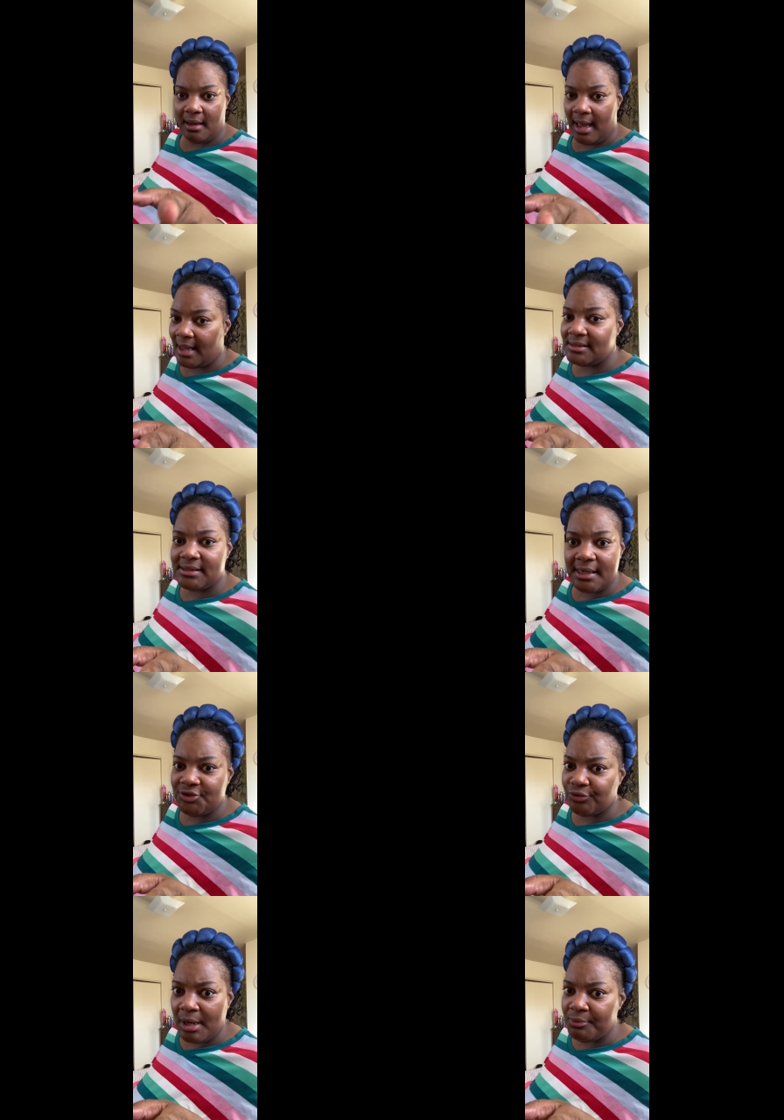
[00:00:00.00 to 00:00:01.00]
I ain't say
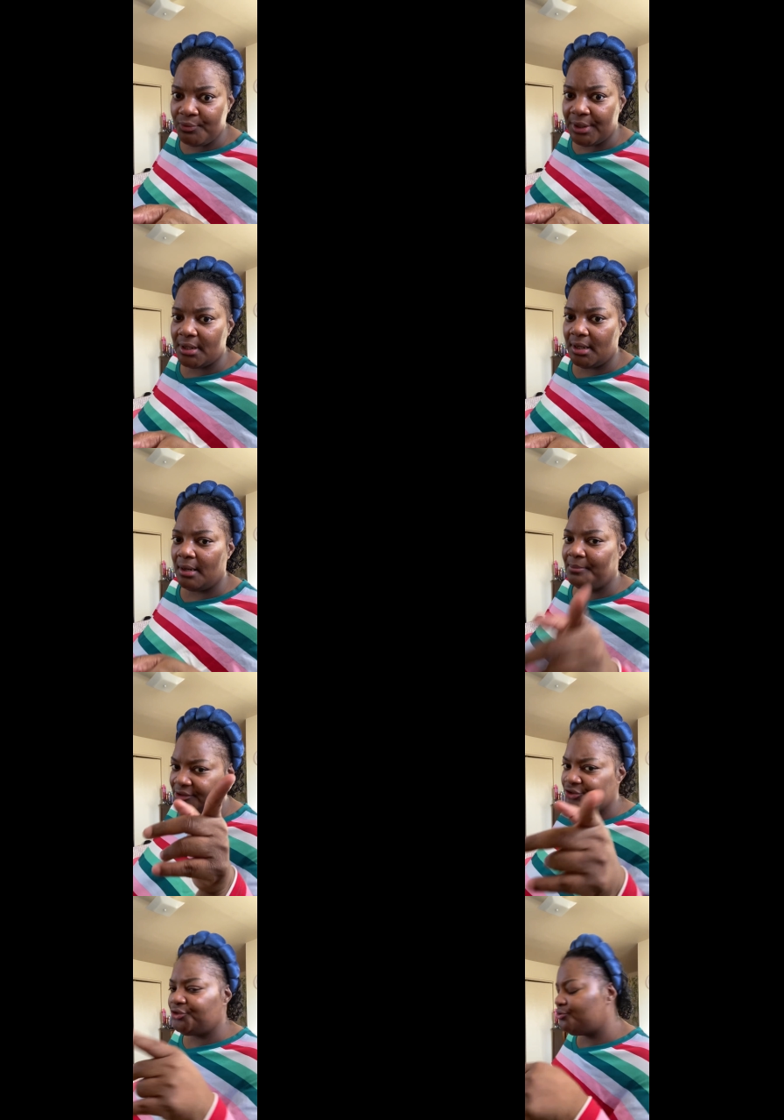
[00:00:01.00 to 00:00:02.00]
trouble won't come,
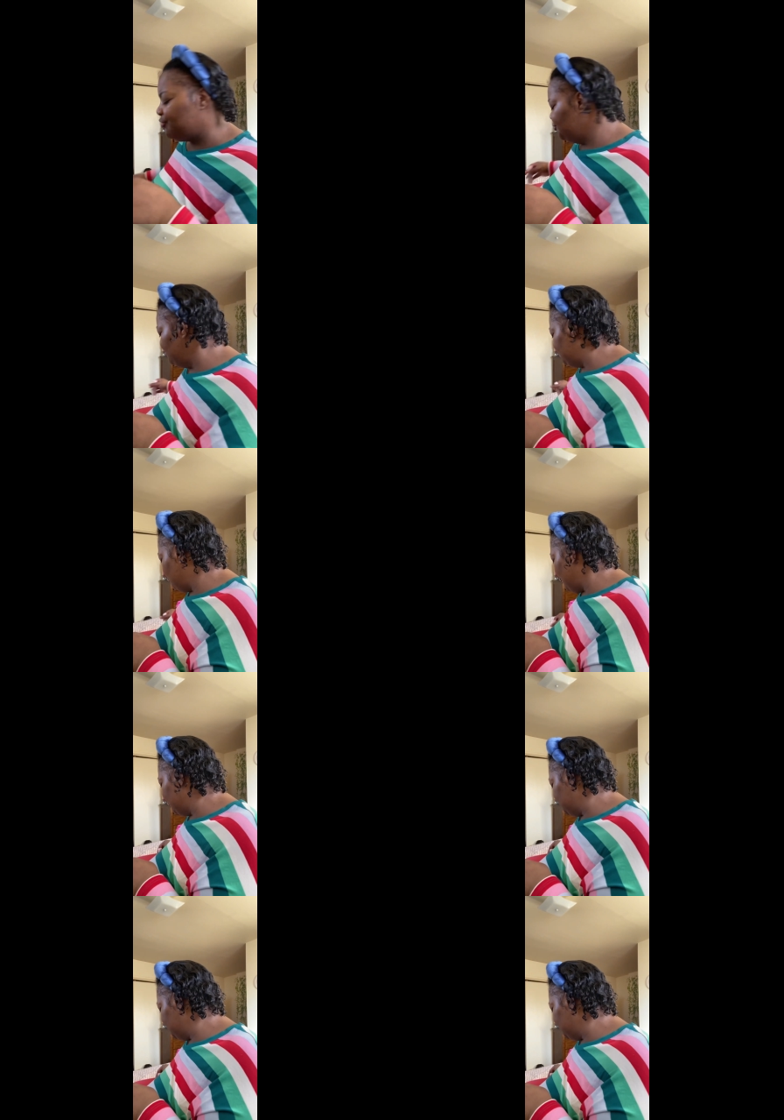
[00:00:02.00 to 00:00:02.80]
but you you you will know how to